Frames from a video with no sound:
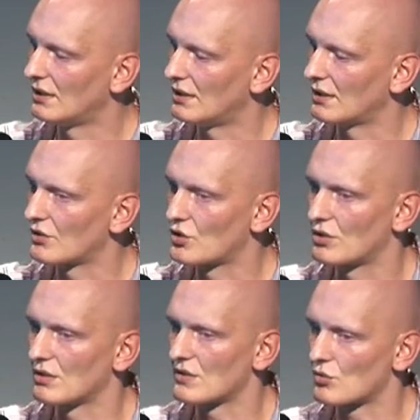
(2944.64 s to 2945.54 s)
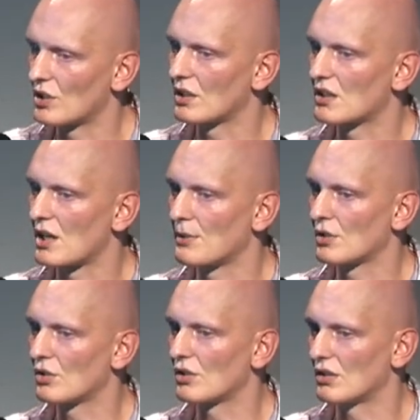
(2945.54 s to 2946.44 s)
uh, string
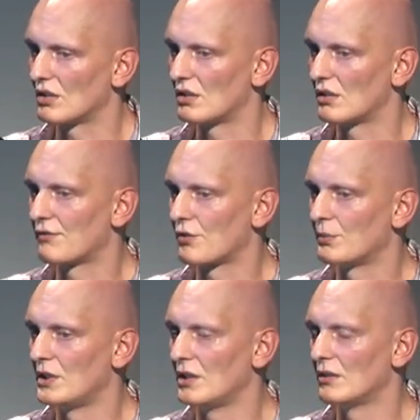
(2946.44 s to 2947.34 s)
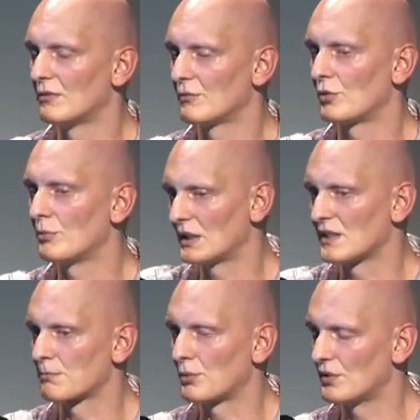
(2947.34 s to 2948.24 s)
coming uh, from the from
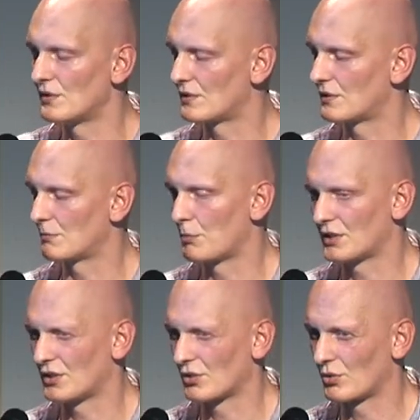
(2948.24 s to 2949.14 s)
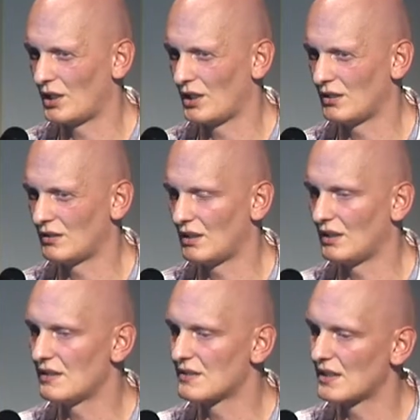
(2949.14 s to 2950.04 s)
Metasploit's pattern create,
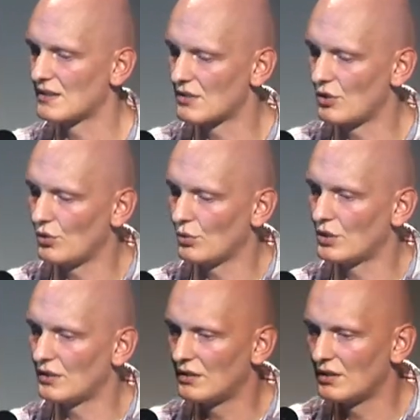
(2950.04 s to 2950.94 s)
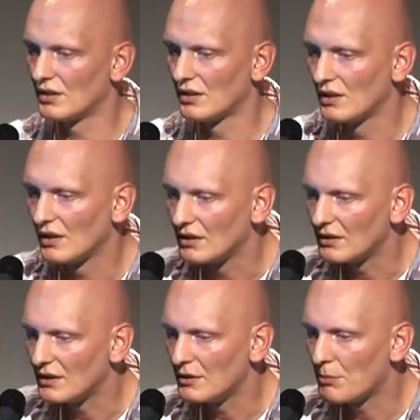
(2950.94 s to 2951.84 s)
and it says to you that the
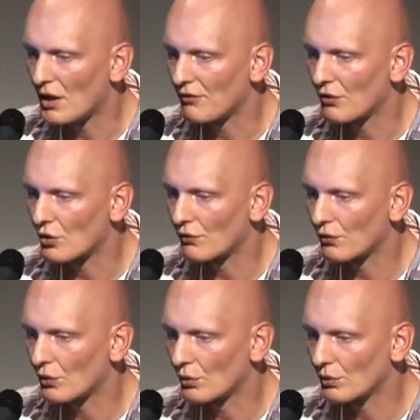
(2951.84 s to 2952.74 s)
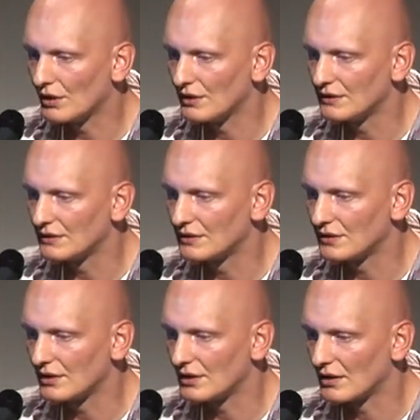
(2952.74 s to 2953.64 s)
that the buffer overflow
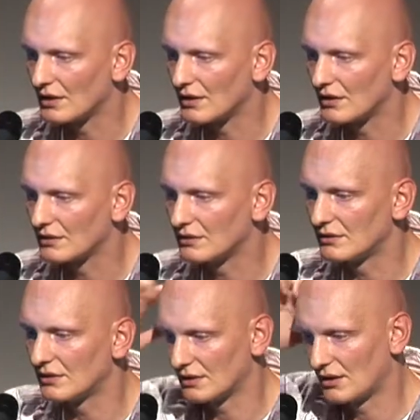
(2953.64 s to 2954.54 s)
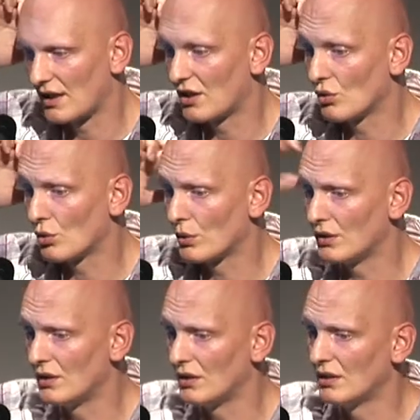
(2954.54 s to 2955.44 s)
is uh, taking over
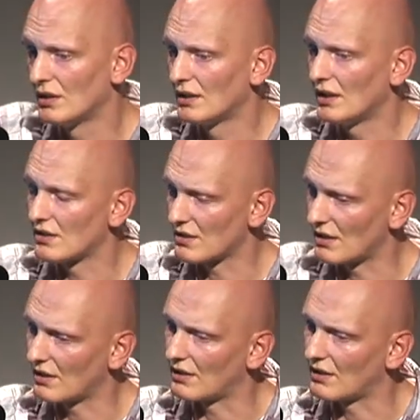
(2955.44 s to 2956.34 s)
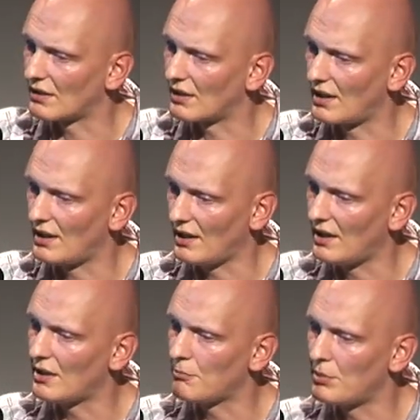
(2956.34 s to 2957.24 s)
the uh,
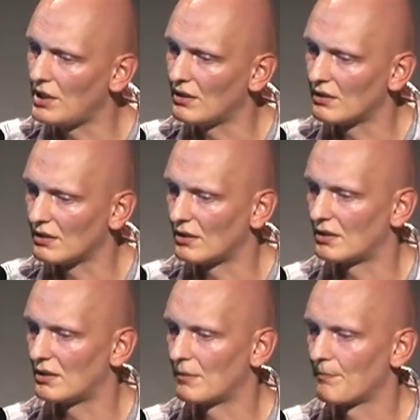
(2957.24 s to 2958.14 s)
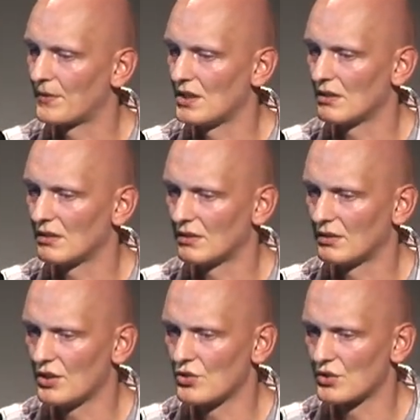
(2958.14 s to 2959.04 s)
AAP uh,
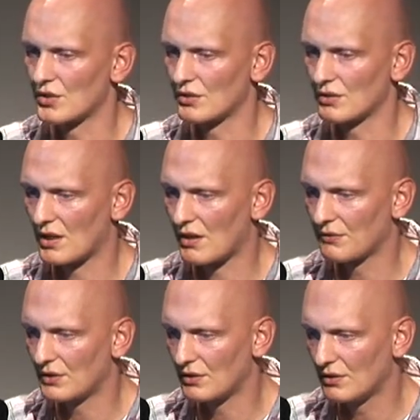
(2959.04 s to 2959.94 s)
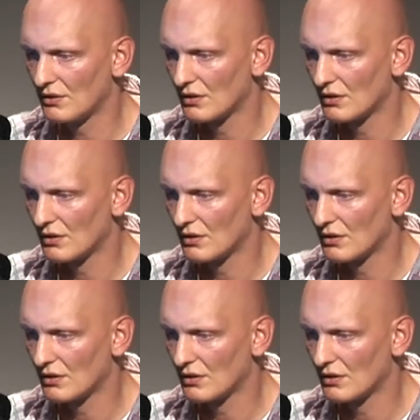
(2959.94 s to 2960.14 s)
register after